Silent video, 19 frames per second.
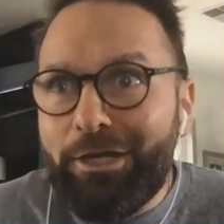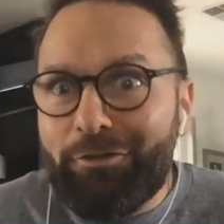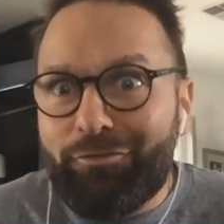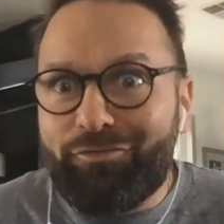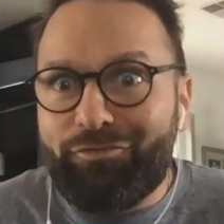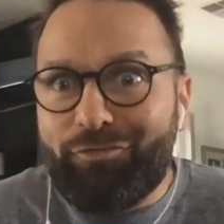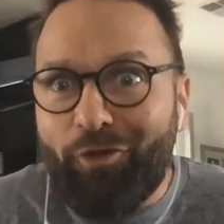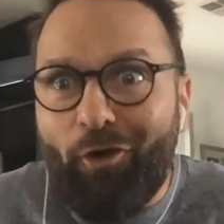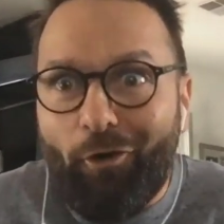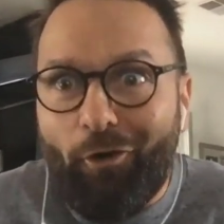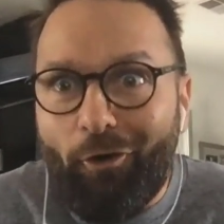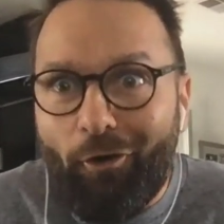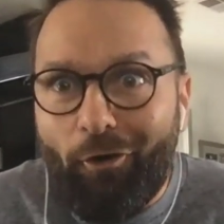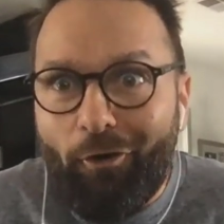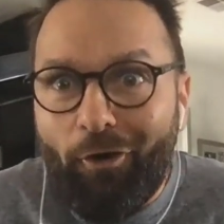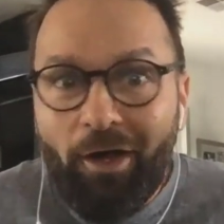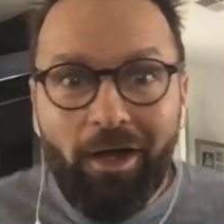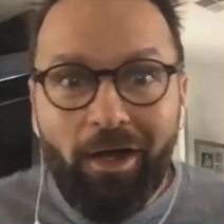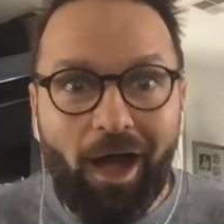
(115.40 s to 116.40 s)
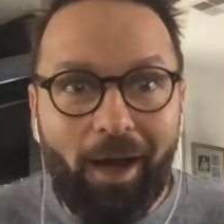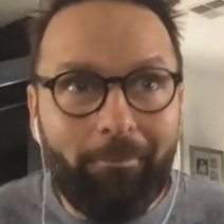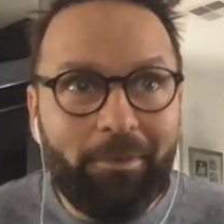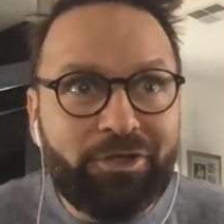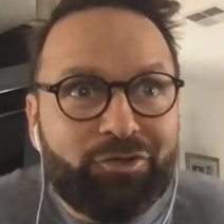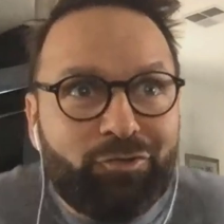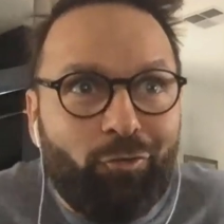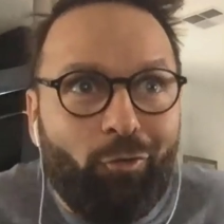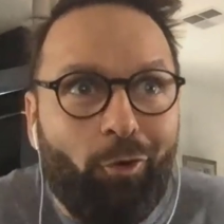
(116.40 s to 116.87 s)
duh. I'm a
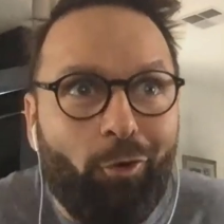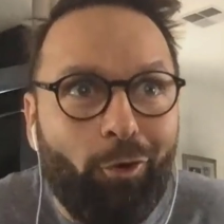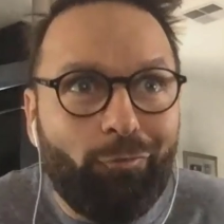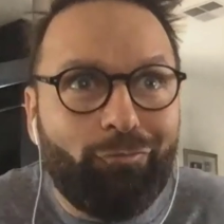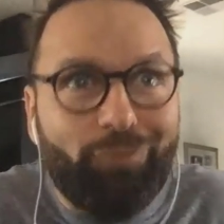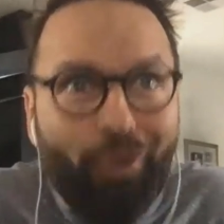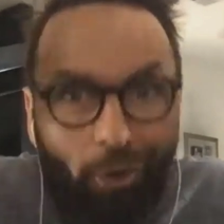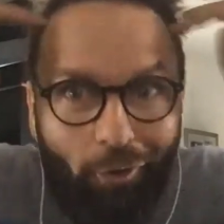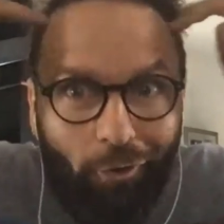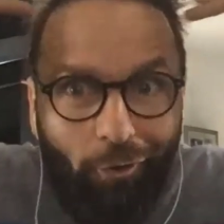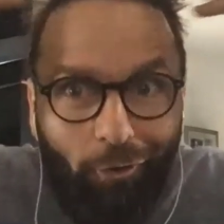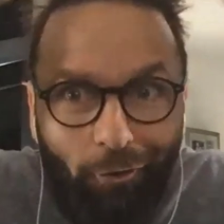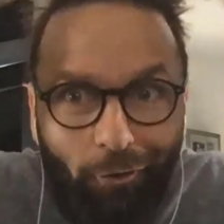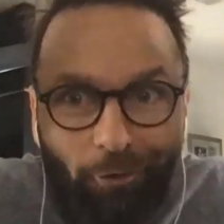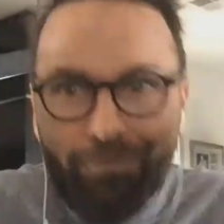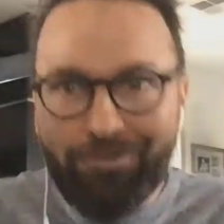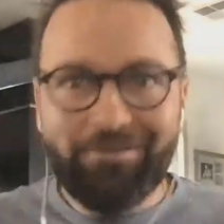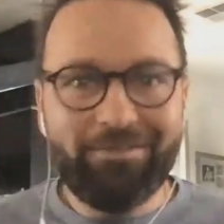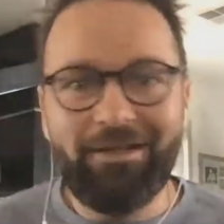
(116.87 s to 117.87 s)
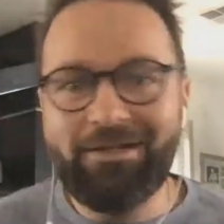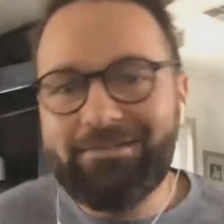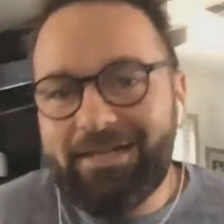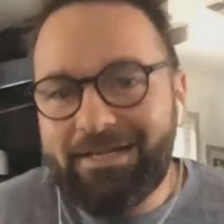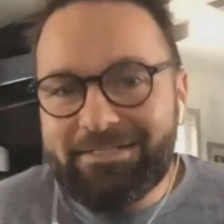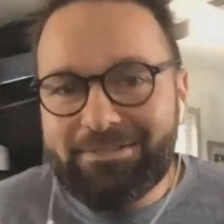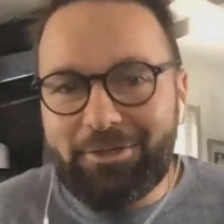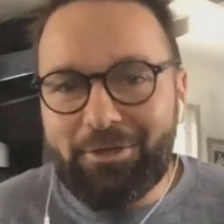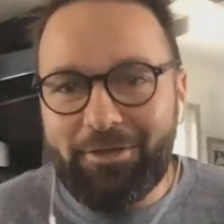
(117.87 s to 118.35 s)
troll, duh. Like
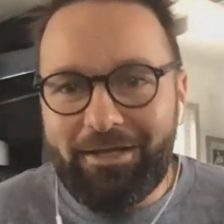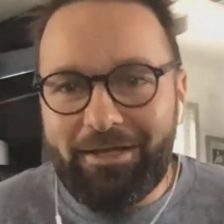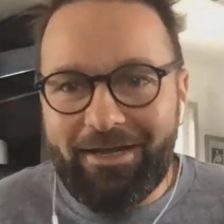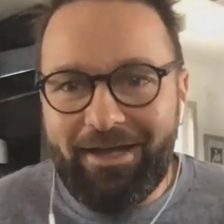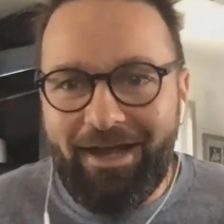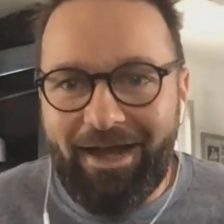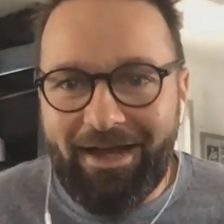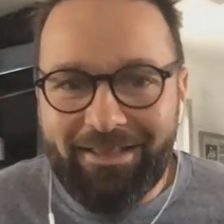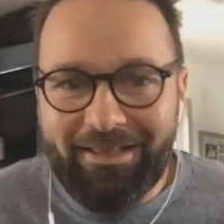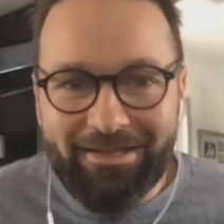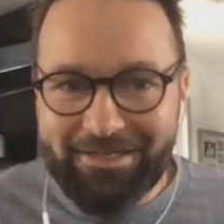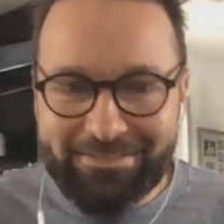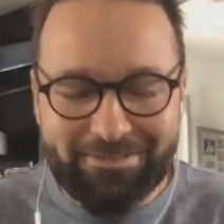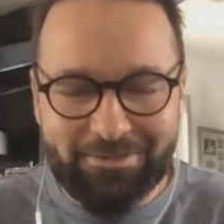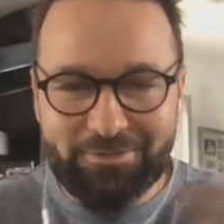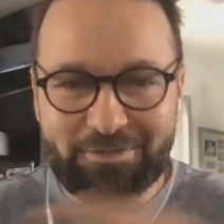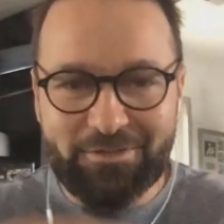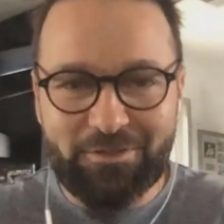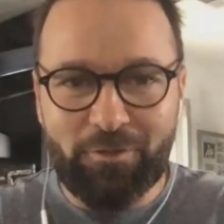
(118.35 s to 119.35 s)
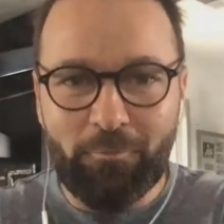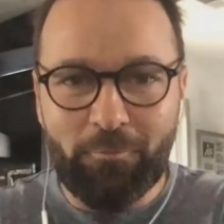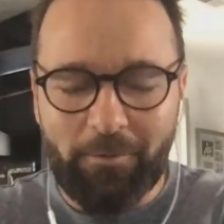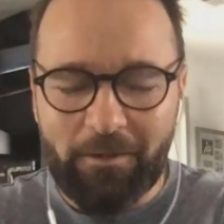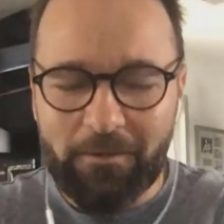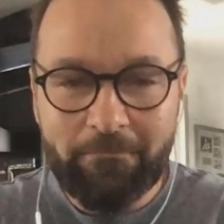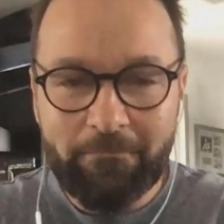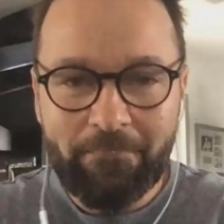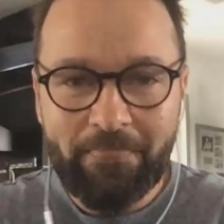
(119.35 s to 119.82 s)
that's all they got. Like it's so stupid.
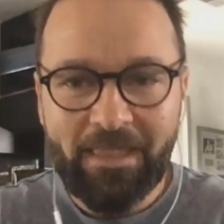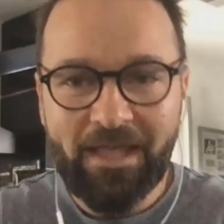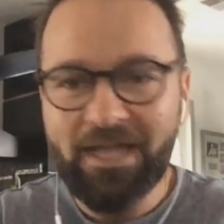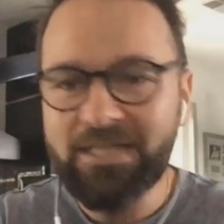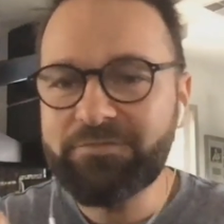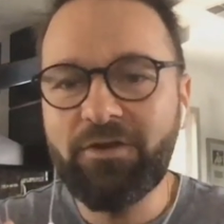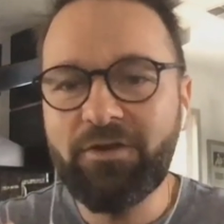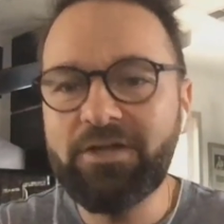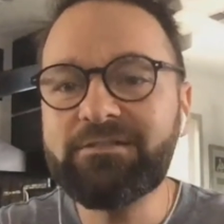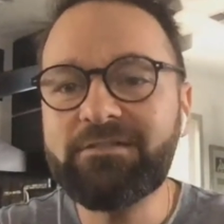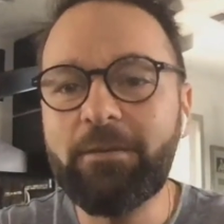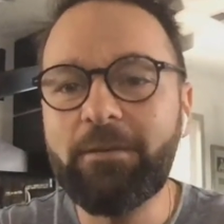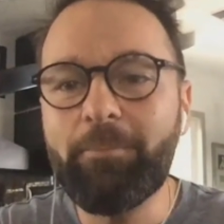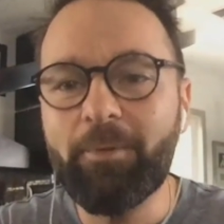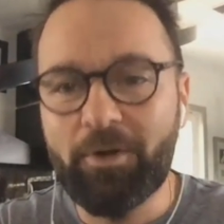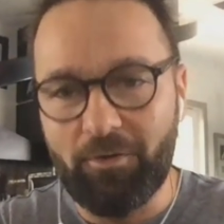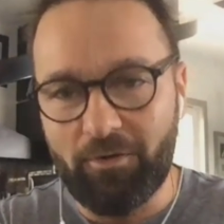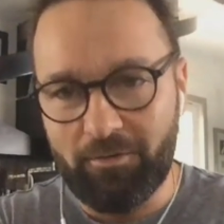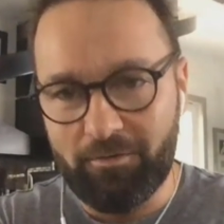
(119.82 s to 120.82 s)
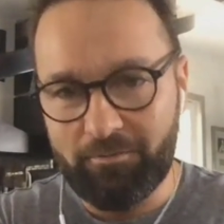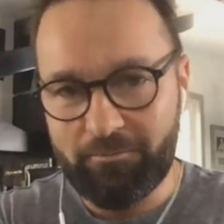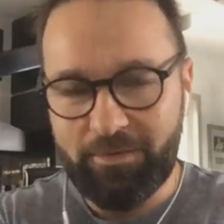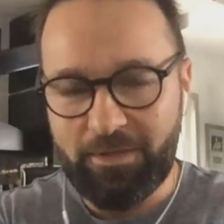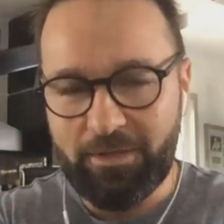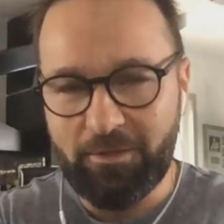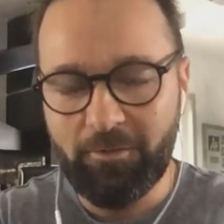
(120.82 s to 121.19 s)
It's very typical, you know.